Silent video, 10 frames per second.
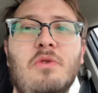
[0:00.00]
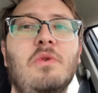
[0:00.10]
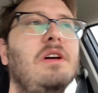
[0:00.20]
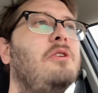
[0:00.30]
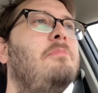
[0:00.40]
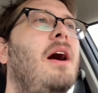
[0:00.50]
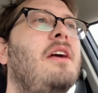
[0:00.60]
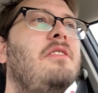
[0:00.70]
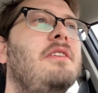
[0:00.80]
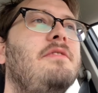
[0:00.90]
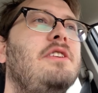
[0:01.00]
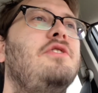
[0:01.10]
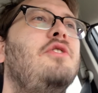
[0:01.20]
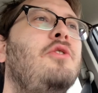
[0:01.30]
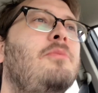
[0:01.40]
cool little model of the
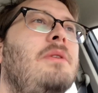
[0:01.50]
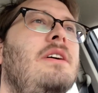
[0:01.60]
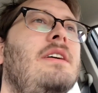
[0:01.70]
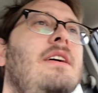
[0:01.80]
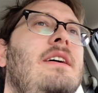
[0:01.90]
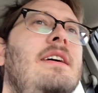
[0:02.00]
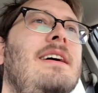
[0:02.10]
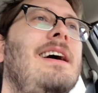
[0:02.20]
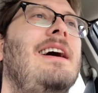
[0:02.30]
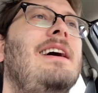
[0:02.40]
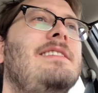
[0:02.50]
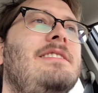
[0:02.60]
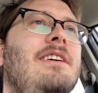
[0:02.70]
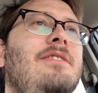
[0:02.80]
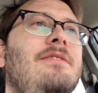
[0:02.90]
tomb.
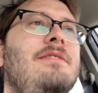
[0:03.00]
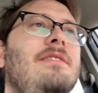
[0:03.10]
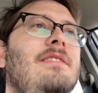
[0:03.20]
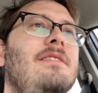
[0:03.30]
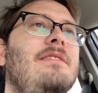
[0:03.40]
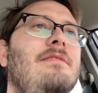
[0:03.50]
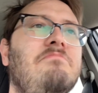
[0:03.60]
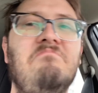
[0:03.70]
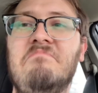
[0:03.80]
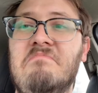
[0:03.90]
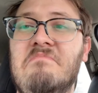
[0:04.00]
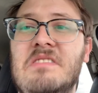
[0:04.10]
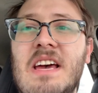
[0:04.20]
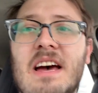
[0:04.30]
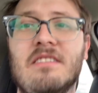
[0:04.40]
So,
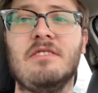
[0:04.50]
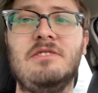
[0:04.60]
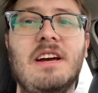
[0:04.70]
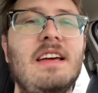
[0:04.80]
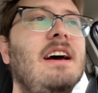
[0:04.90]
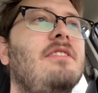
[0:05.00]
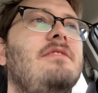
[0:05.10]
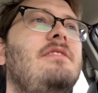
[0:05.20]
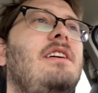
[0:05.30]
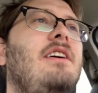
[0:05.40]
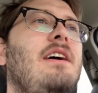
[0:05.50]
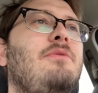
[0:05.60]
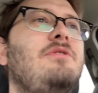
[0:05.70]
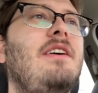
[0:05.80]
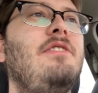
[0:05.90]
yeah, go check it out. All right,
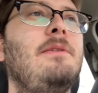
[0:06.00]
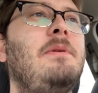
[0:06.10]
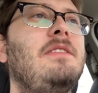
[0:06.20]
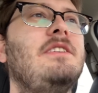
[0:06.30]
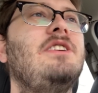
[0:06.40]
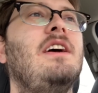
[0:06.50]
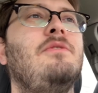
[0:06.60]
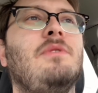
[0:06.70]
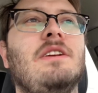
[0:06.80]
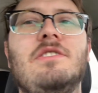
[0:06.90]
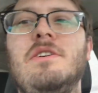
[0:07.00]
we're driving up on the giant wrench.